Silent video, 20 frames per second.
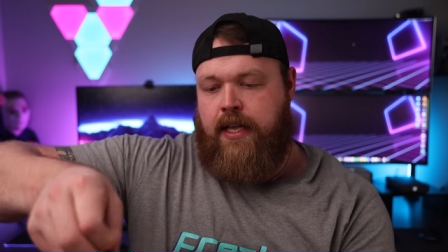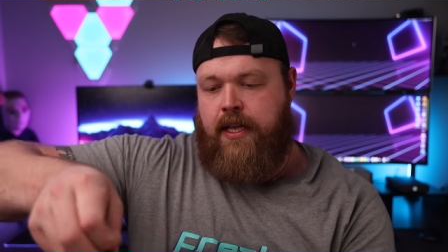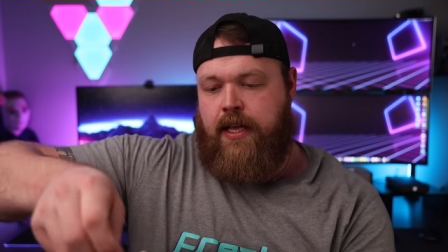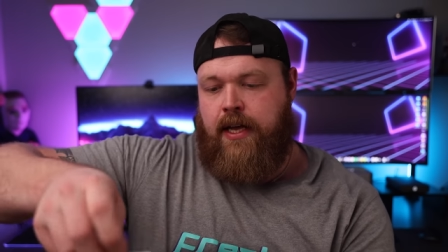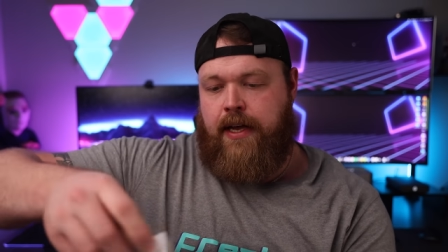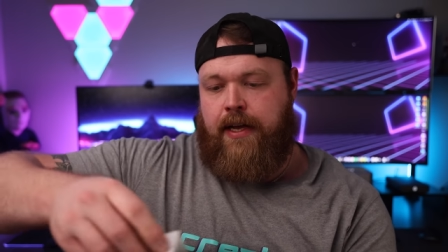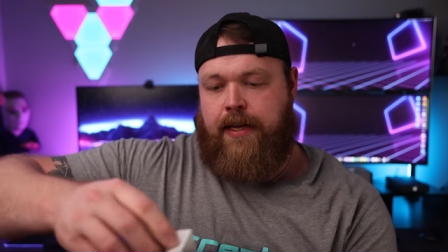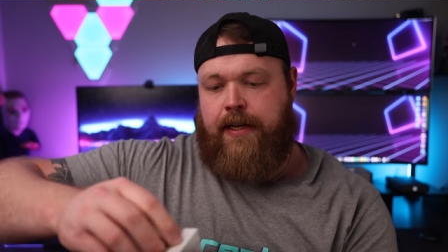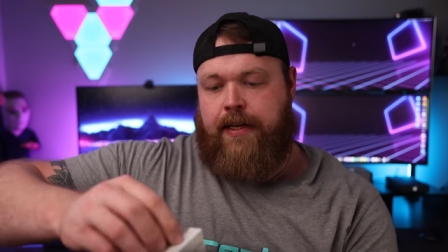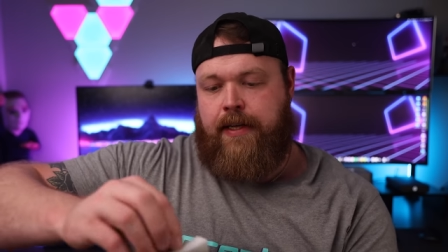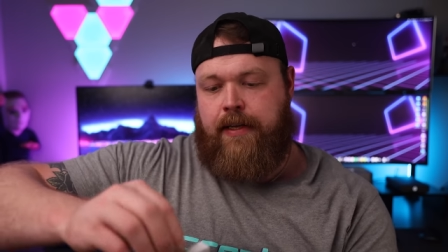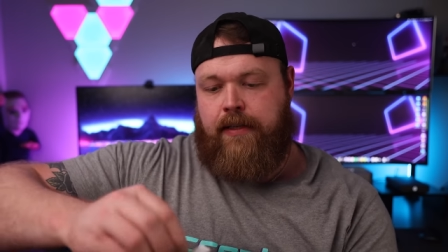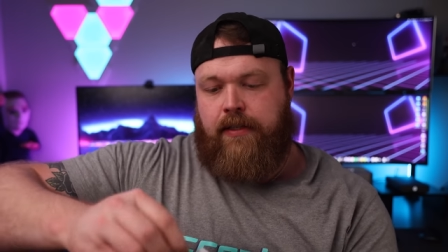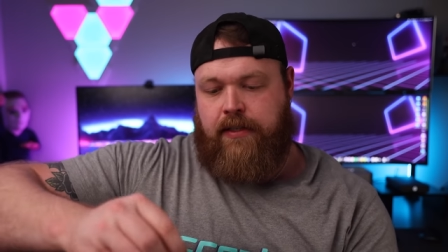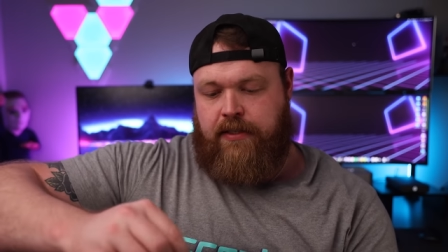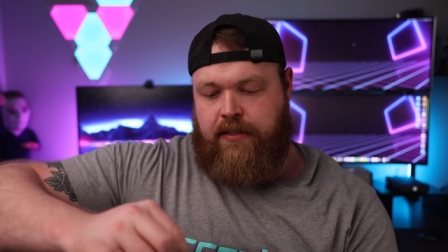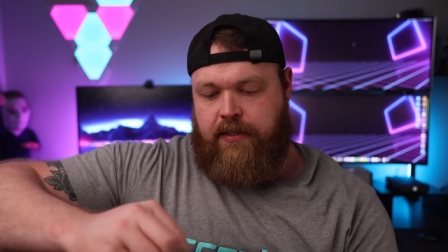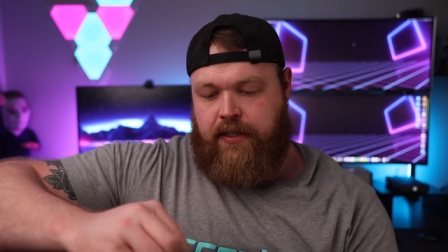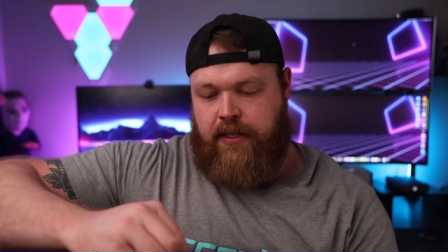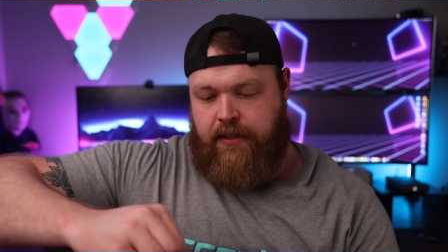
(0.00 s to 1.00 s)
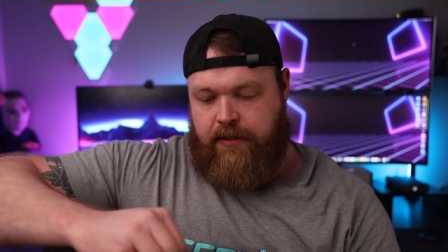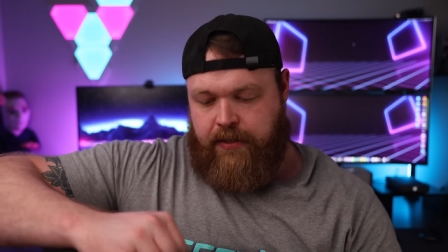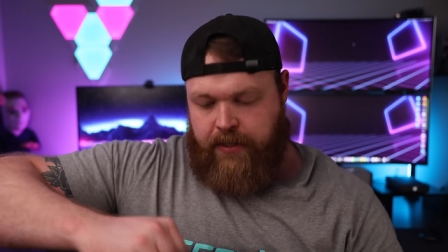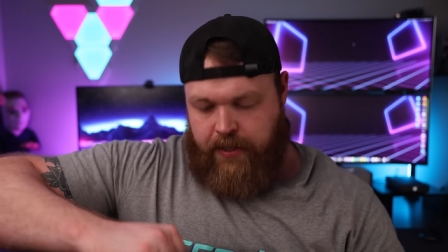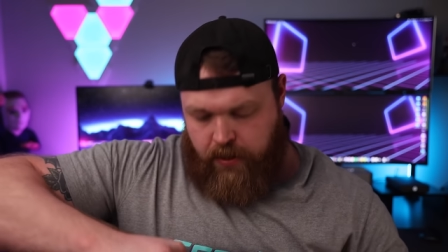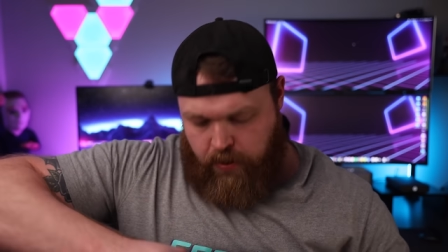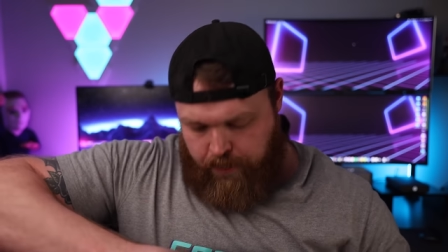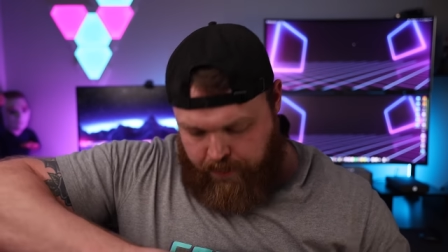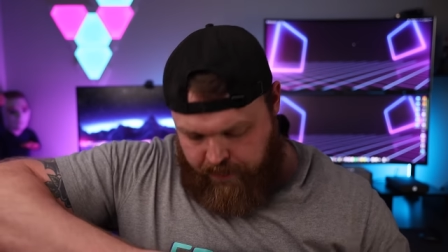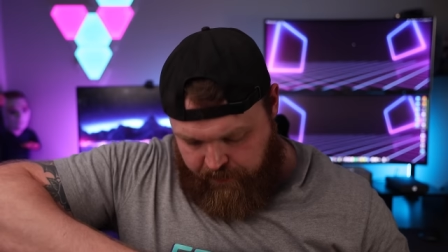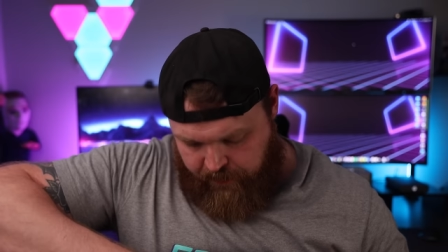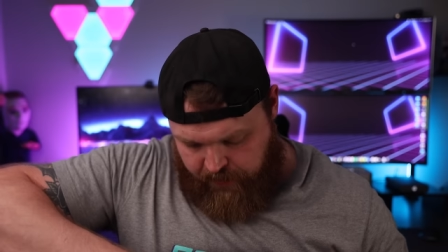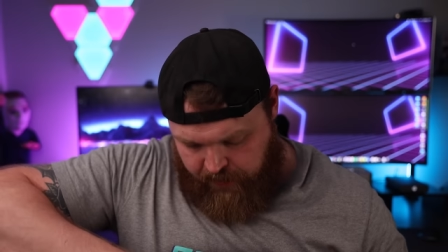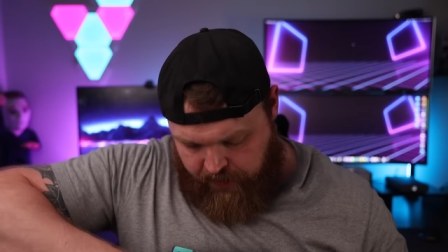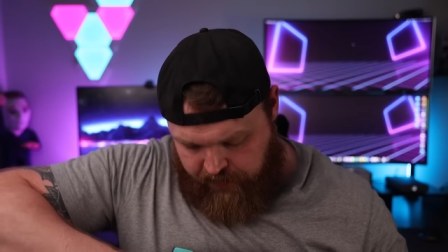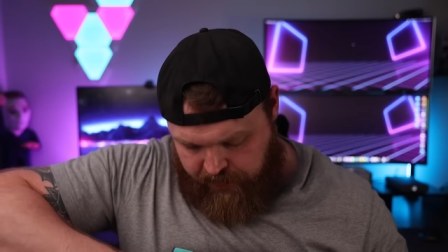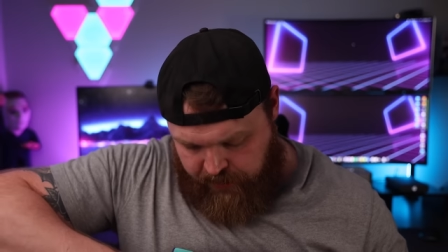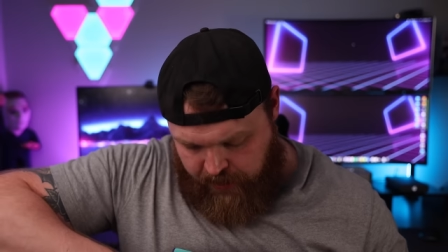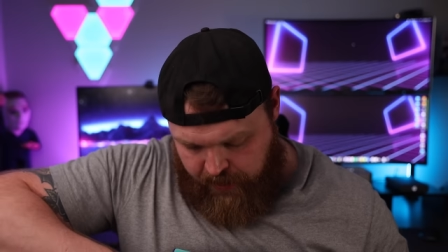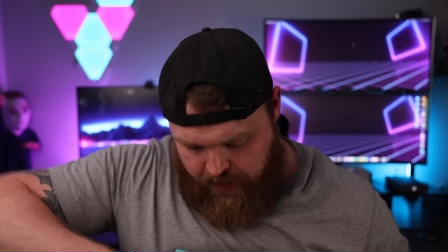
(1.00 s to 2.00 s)
Let's see, let's get it open
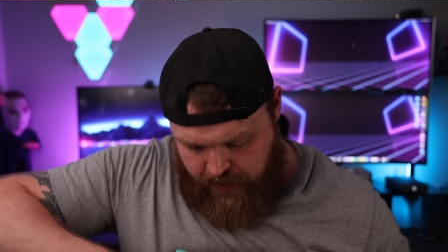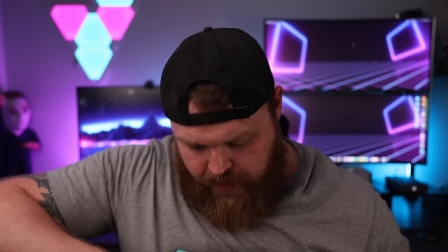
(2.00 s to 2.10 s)
first.